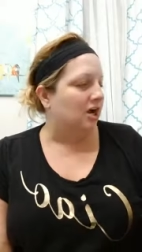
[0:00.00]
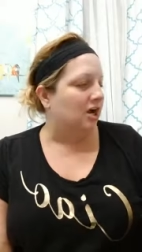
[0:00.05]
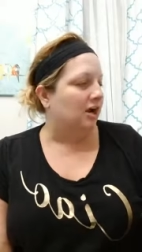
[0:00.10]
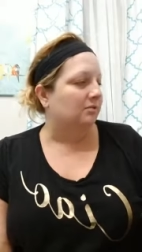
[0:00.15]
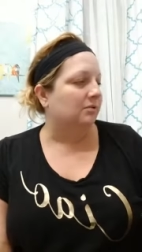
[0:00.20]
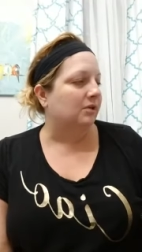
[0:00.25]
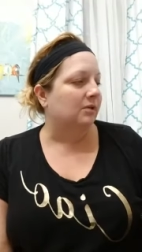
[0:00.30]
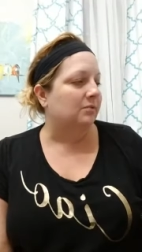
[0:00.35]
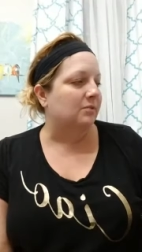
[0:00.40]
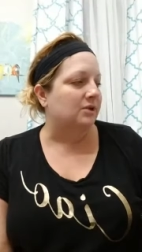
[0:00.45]
I
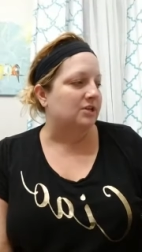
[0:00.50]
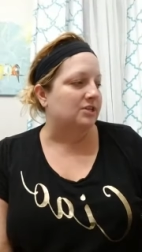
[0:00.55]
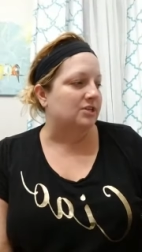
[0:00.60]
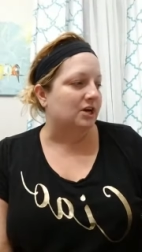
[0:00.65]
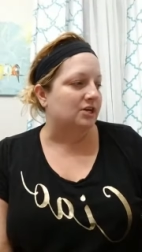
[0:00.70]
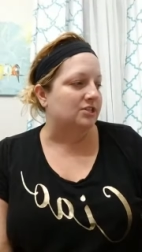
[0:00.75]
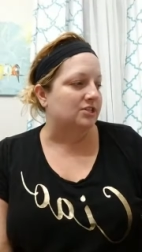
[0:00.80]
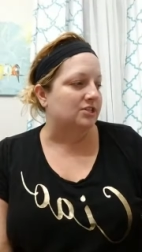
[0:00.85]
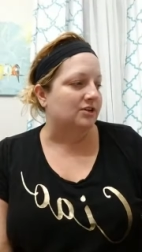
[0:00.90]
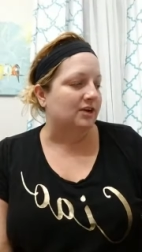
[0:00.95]
really want to
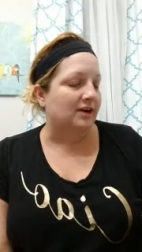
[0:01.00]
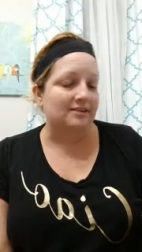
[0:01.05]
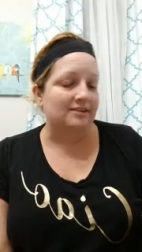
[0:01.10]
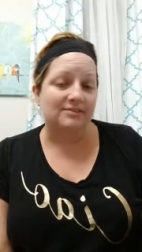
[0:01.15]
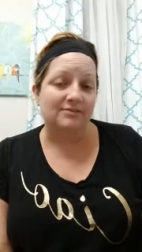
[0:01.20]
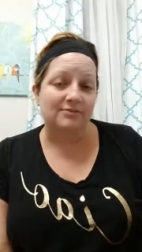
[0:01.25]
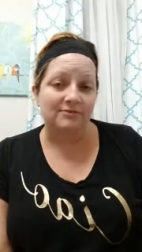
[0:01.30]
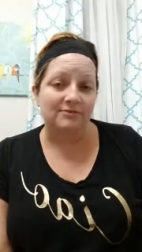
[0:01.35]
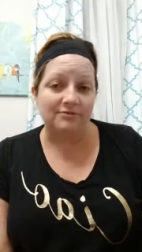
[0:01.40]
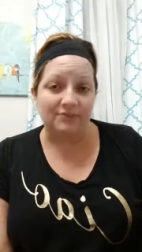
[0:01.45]
talk to you
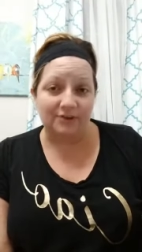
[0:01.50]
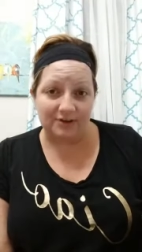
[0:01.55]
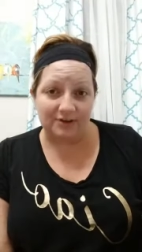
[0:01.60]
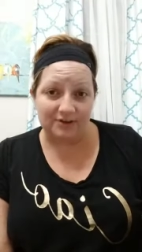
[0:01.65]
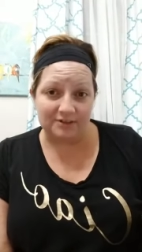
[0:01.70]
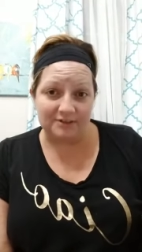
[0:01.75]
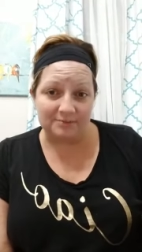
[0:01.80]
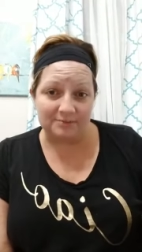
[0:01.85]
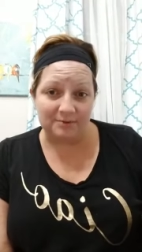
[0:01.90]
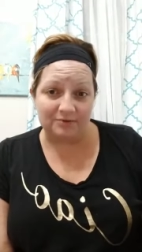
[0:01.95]
guys
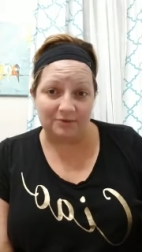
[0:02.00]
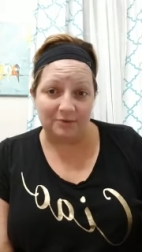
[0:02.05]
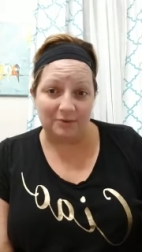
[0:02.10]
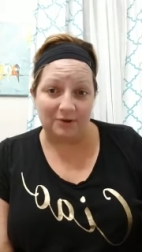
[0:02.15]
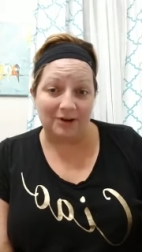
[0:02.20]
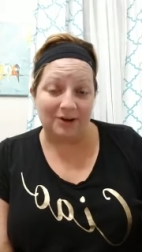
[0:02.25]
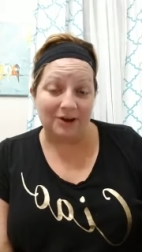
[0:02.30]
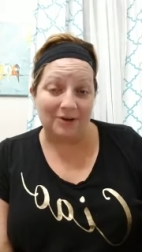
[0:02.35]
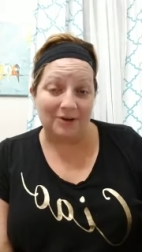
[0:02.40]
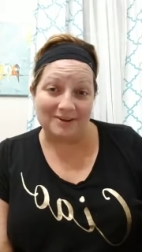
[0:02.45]
first before
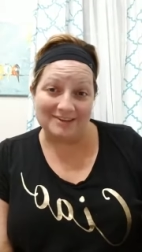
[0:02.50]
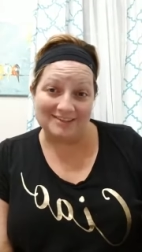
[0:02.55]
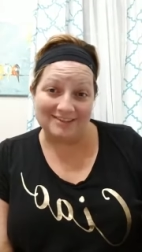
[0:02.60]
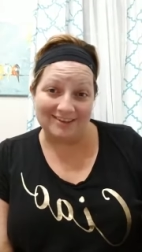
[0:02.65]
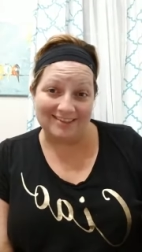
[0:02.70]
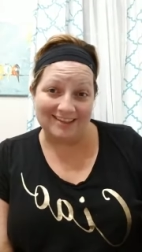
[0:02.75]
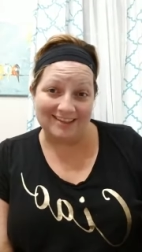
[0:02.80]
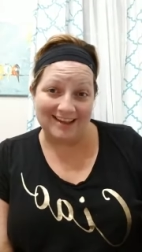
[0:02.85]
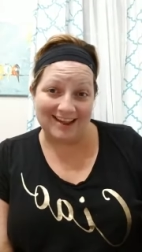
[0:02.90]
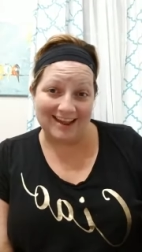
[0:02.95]
I go into
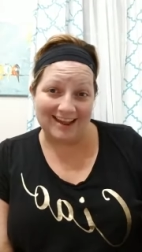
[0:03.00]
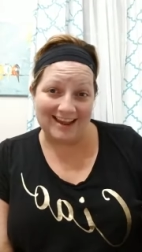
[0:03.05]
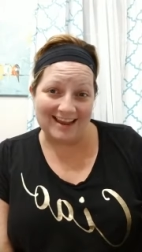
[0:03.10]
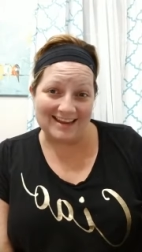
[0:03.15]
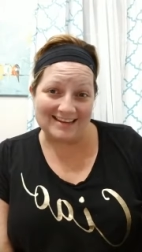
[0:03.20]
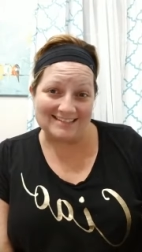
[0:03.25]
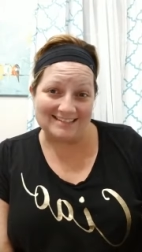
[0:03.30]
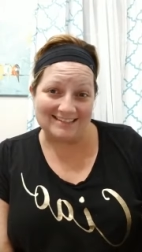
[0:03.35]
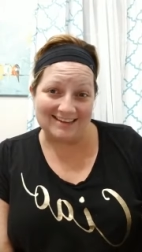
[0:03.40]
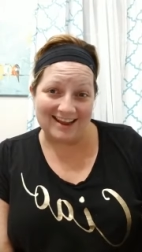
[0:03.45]
all that. Hey
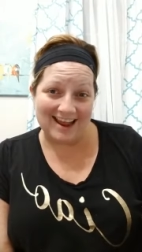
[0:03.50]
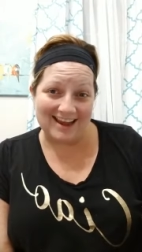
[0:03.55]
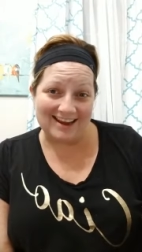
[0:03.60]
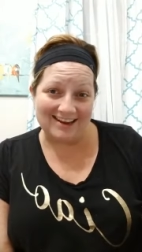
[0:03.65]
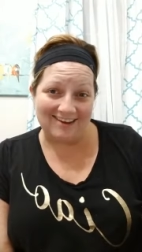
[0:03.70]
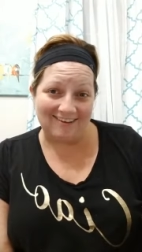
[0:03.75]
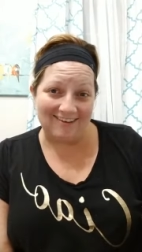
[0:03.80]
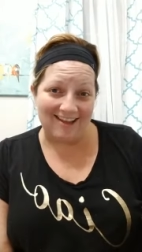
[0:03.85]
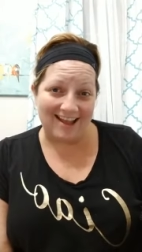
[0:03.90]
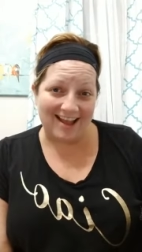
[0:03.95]

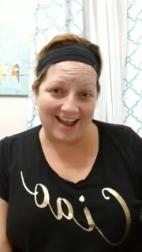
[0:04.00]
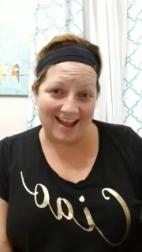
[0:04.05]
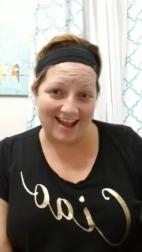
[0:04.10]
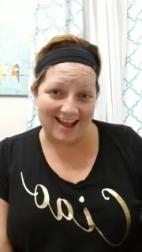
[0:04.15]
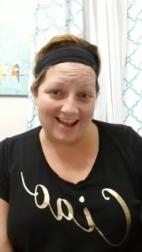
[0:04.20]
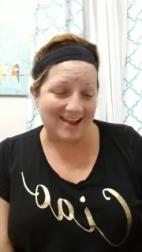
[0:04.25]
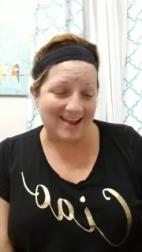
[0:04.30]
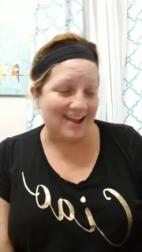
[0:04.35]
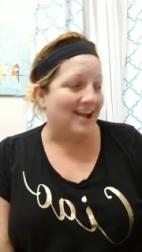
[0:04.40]
girl, hey.